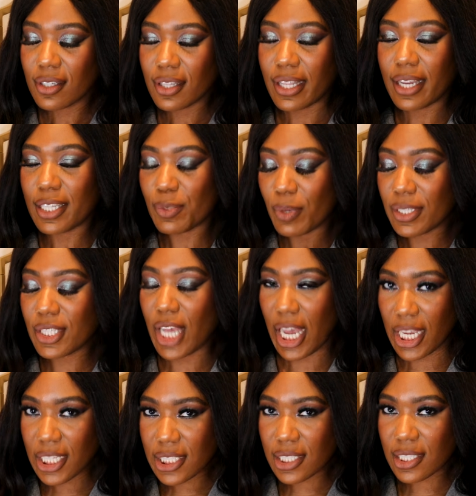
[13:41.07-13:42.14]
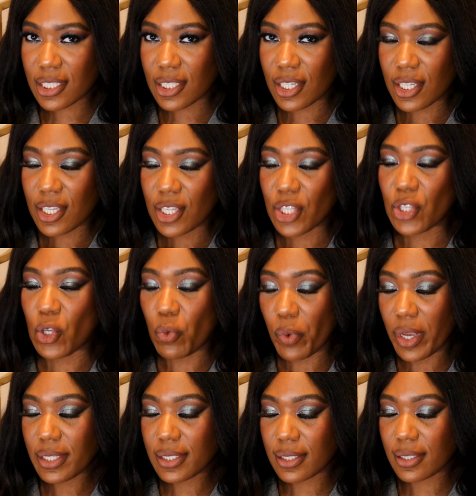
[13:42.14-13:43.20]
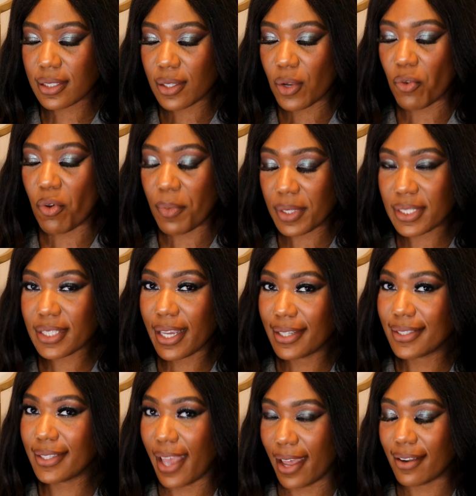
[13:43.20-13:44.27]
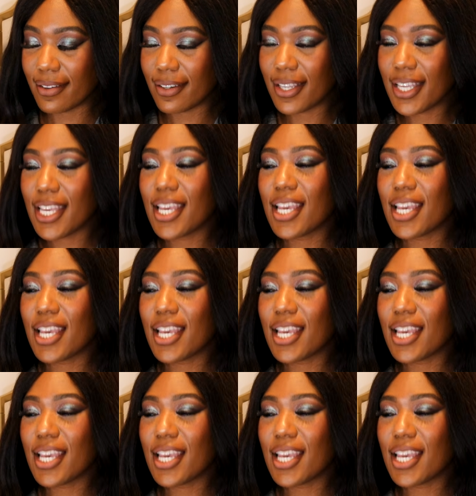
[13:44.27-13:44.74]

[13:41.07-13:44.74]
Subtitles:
that is my size, US women's size 10.